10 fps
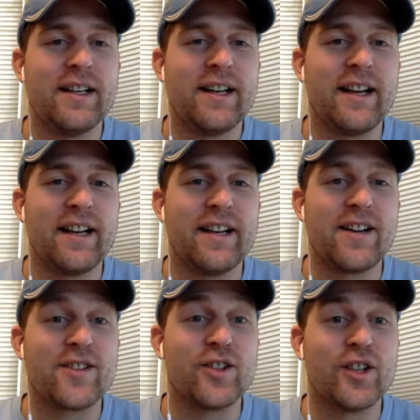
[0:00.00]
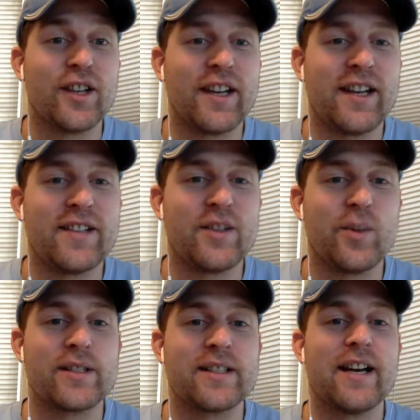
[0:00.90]
and also look ahead to
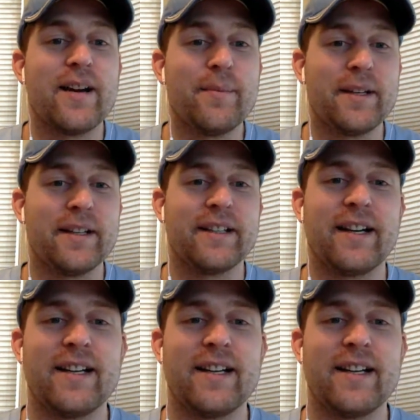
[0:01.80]
what's coming.